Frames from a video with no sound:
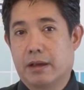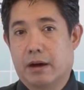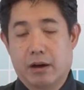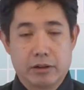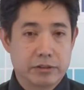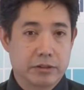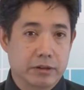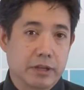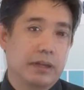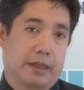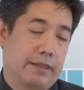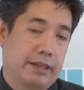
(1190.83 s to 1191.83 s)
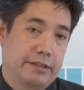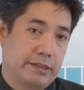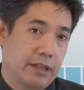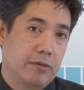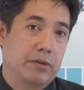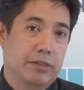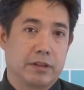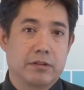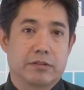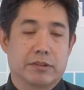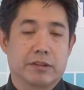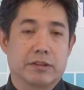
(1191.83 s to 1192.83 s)
altered and they stay within
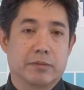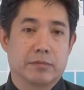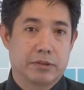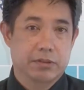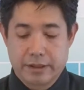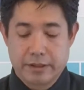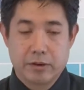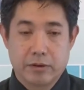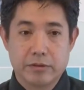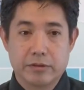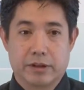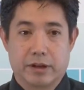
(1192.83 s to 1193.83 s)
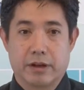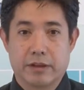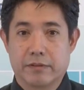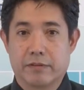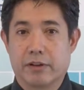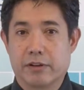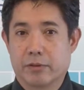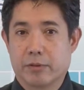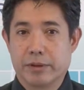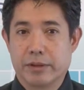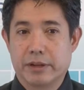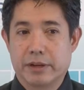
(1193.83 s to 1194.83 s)
your systems. Those other
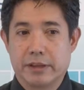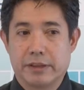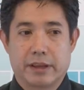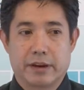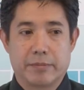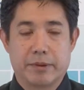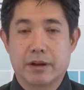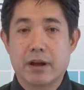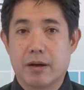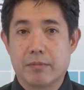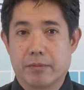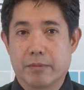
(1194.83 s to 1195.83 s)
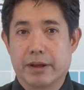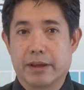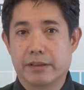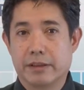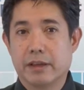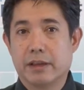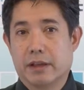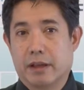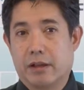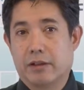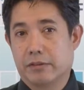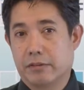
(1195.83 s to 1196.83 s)
vulnerabilities that have been compromised
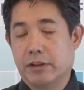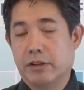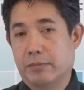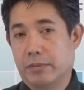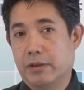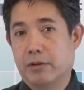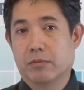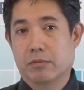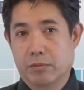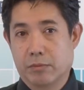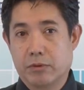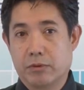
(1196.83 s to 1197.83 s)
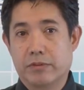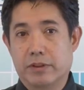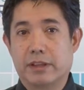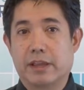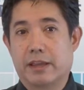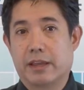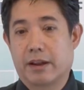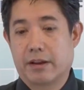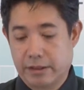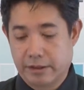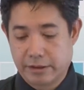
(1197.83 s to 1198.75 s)
also need to be removed and taken out of the